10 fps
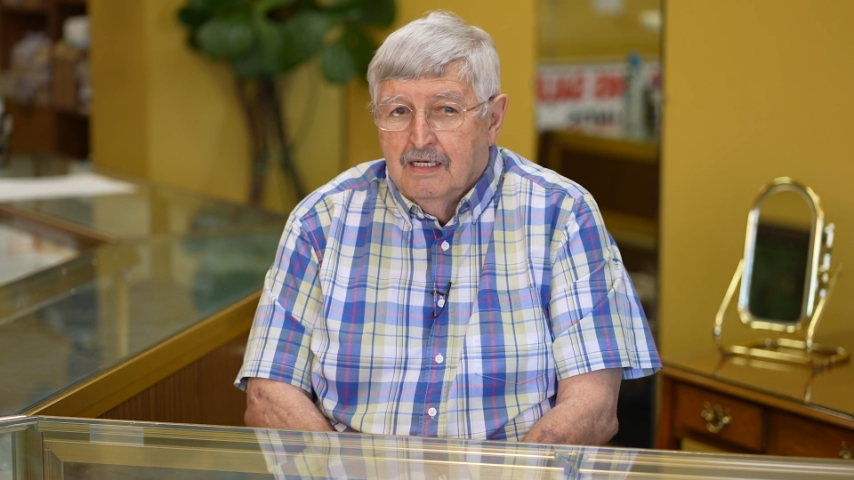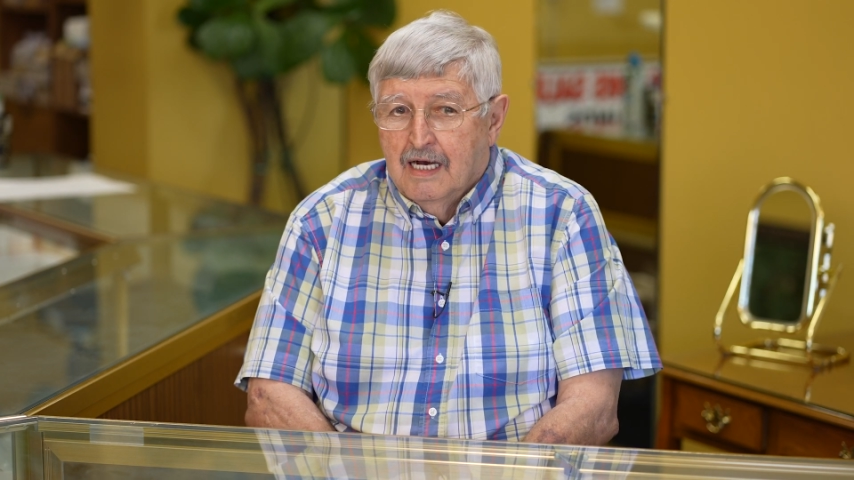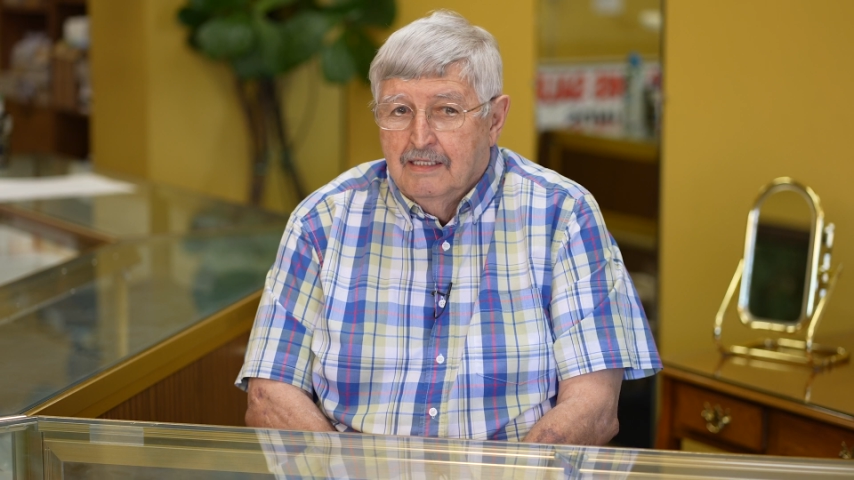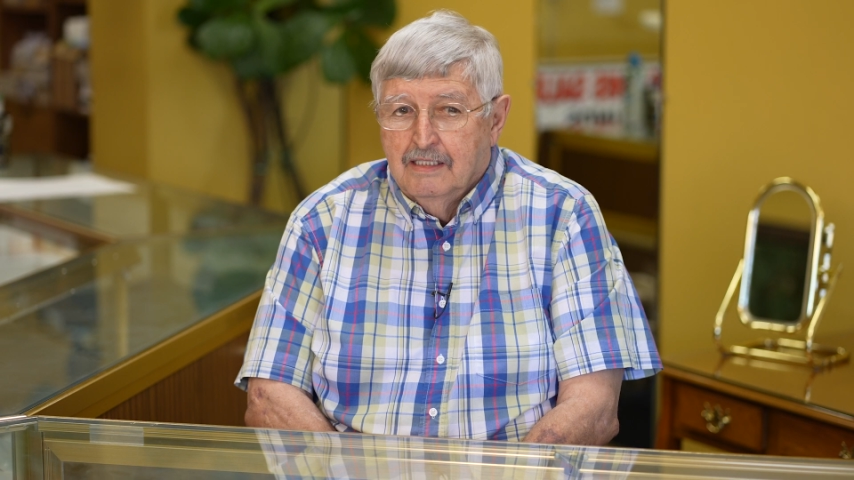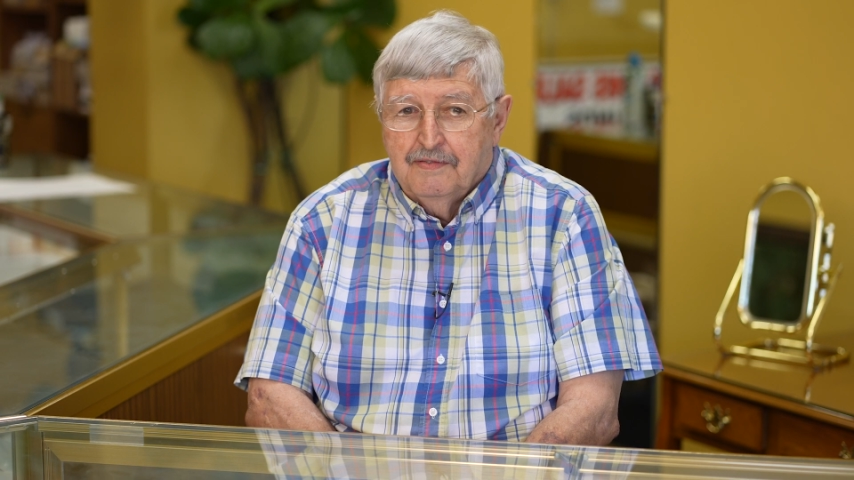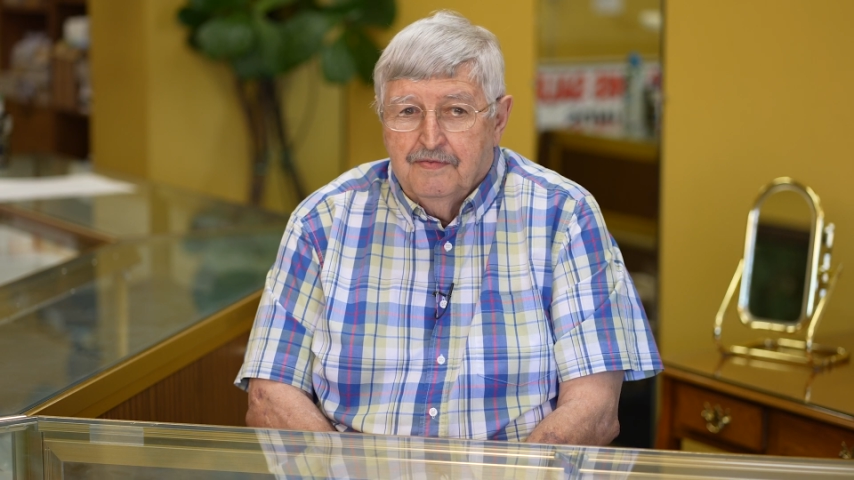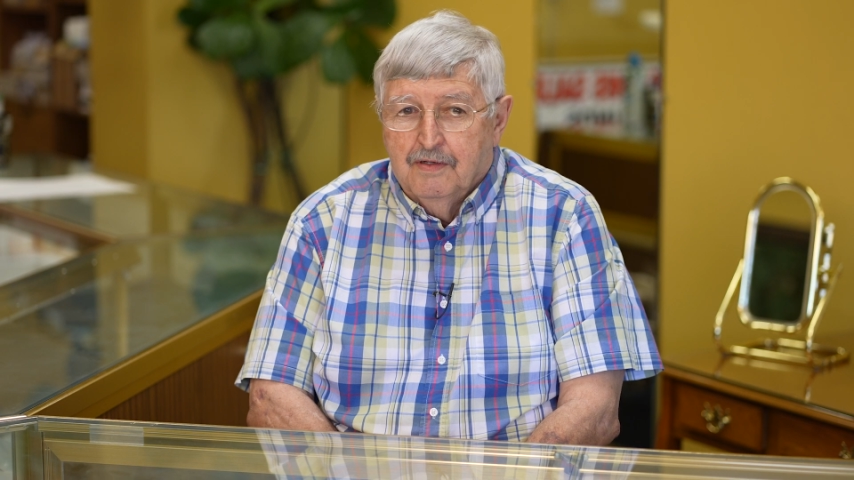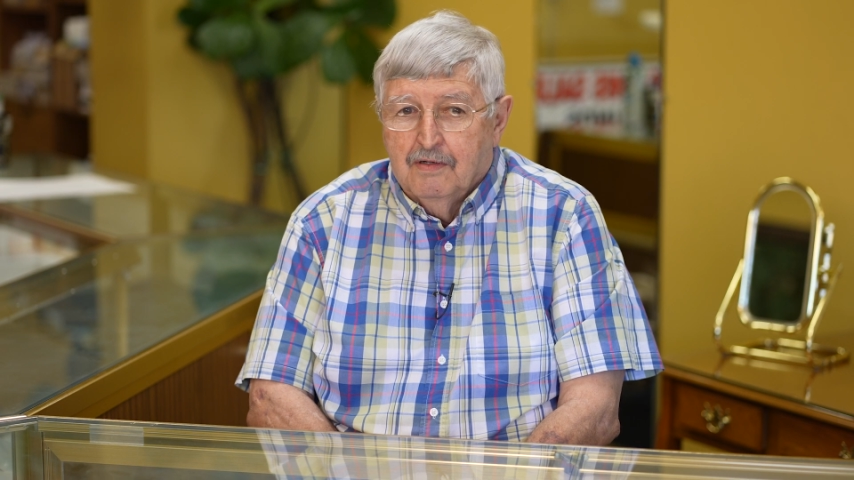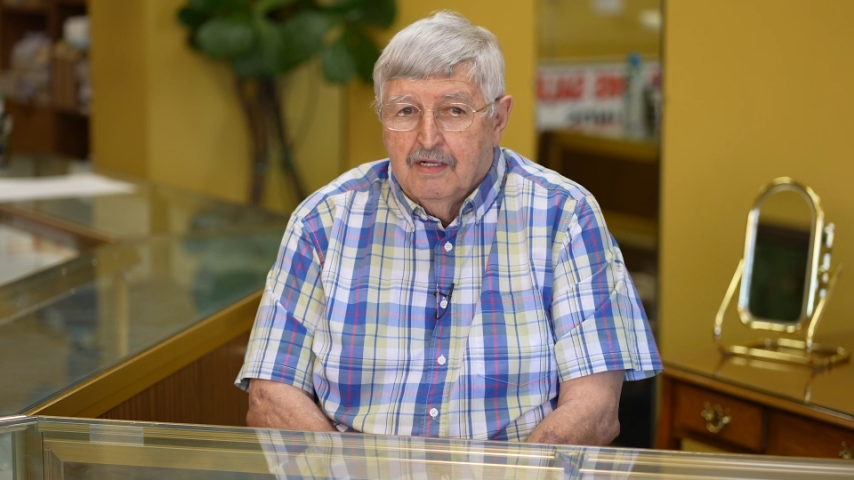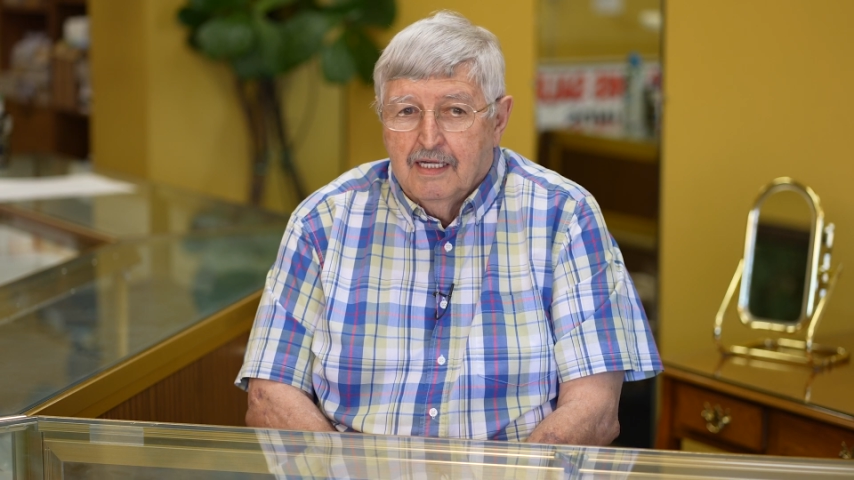I just
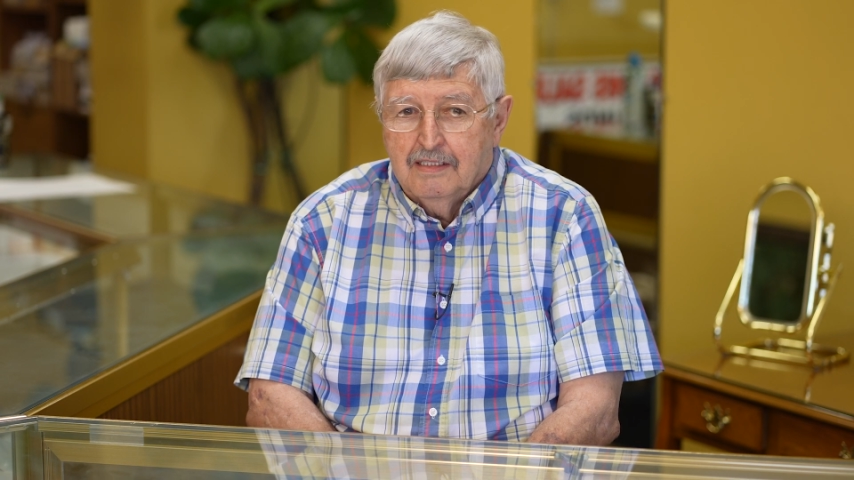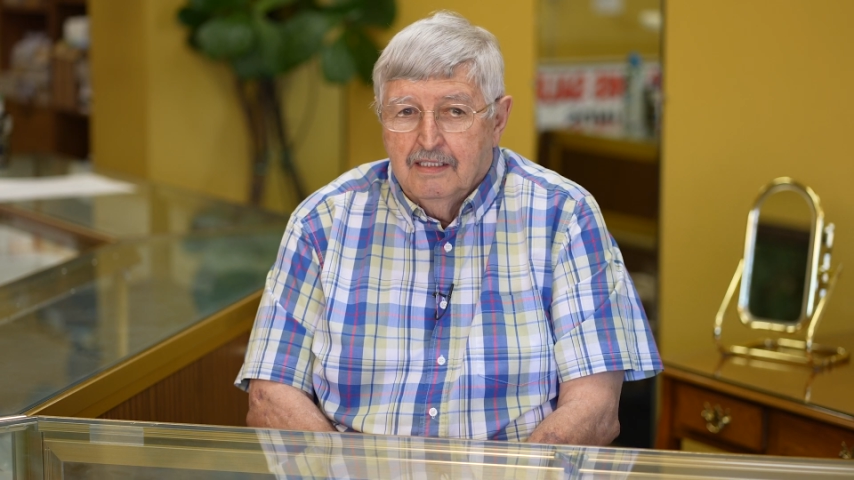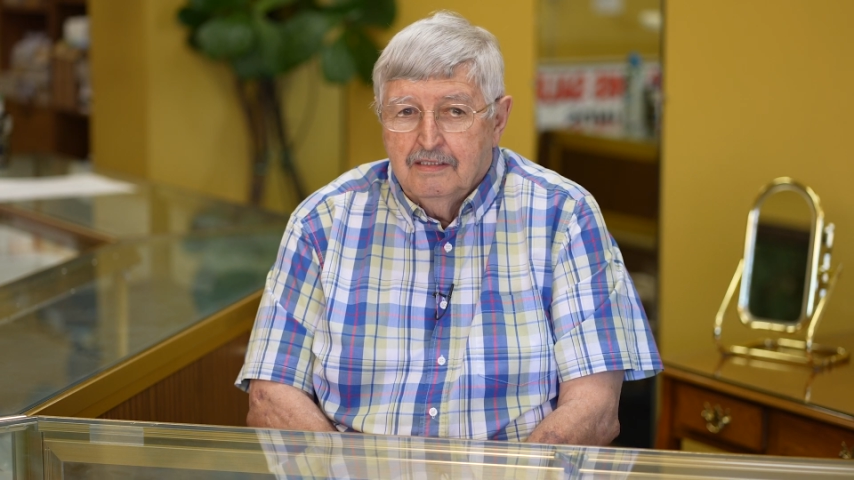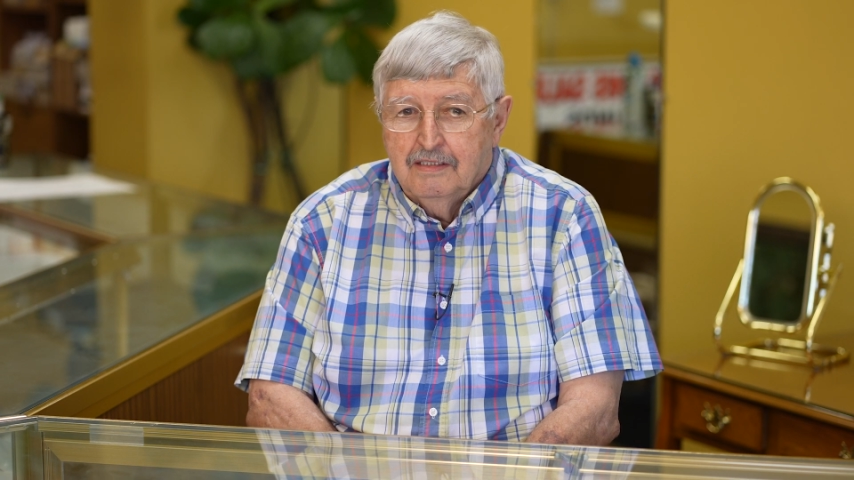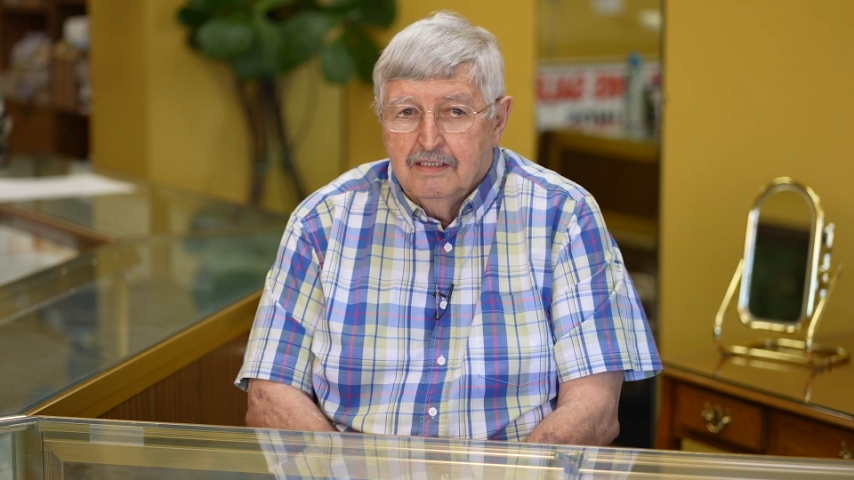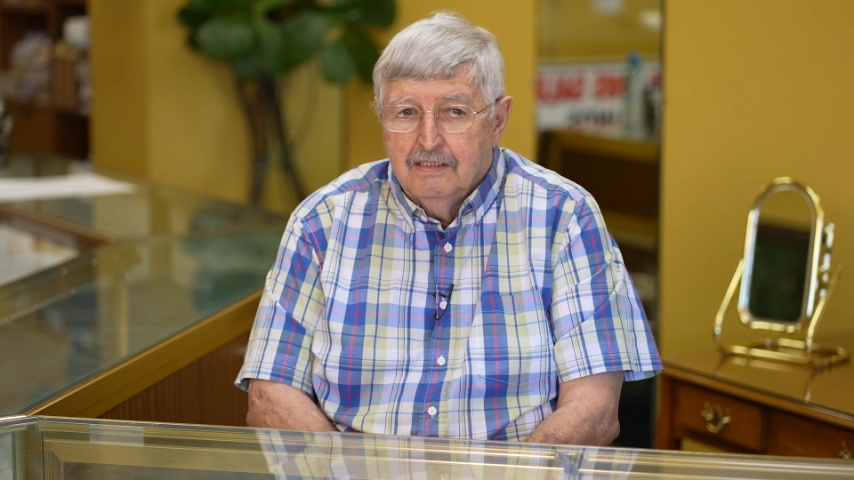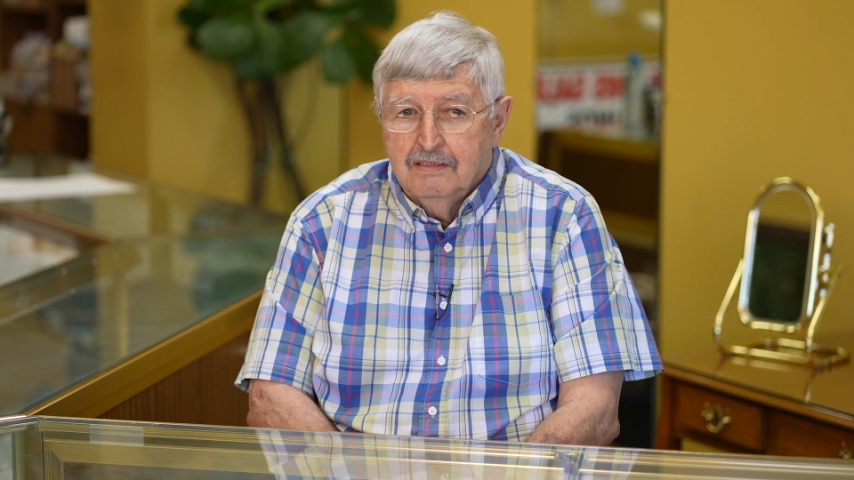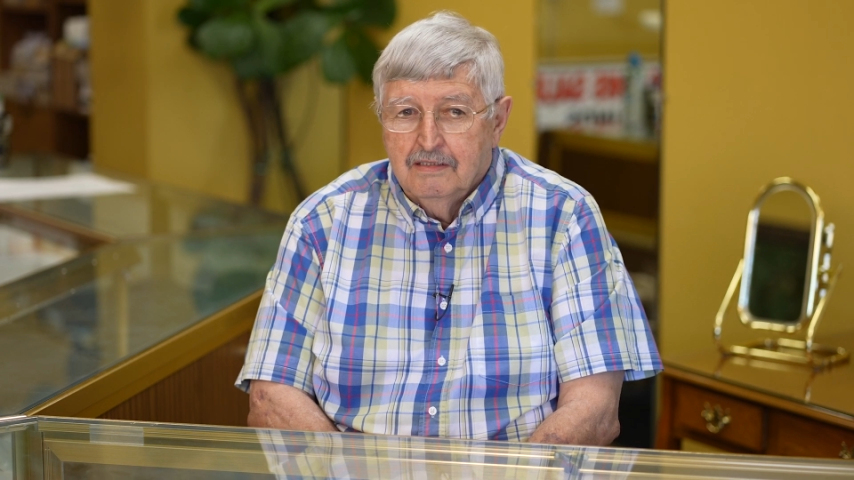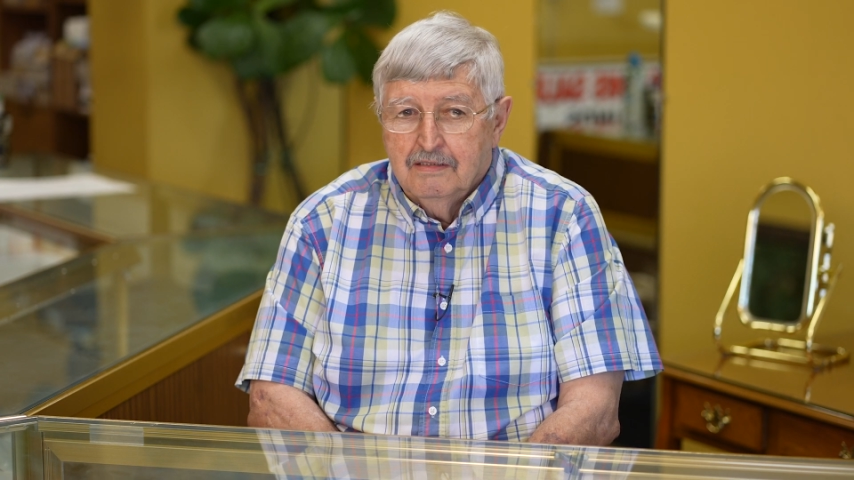feel like it, uh,